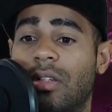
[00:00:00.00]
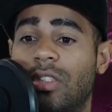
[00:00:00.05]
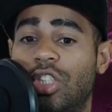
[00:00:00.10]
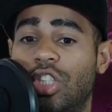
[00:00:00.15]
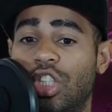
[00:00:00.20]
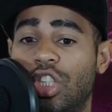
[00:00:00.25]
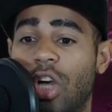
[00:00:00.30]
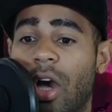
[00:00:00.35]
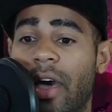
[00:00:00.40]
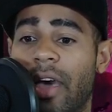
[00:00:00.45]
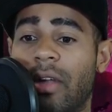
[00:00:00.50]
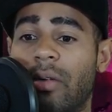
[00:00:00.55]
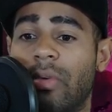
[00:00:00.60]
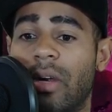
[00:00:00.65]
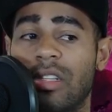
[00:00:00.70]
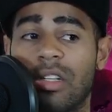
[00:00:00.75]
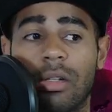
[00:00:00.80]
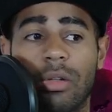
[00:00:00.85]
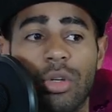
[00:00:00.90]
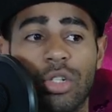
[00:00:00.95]
giant
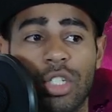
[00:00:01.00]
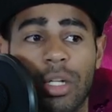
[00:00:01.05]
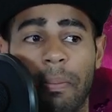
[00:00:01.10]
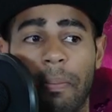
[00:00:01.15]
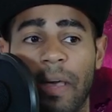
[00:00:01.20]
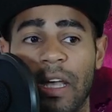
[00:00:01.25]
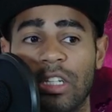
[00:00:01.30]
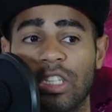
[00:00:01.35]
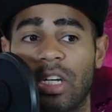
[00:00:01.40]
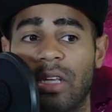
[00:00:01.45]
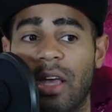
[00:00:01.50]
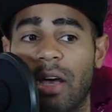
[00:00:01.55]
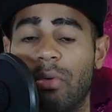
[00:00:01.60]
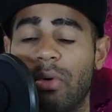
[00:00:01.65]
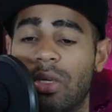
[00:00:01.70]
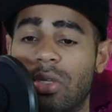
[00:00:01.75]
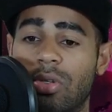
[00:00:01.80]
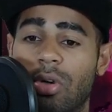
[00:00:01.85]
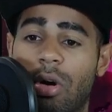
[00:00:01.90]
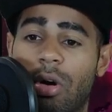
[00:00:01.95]
resolution picture that we
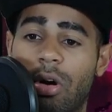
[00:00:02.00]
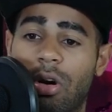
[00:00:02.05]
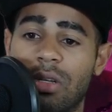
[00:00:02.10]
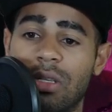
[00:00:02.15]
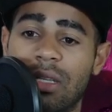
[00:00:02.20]
saw on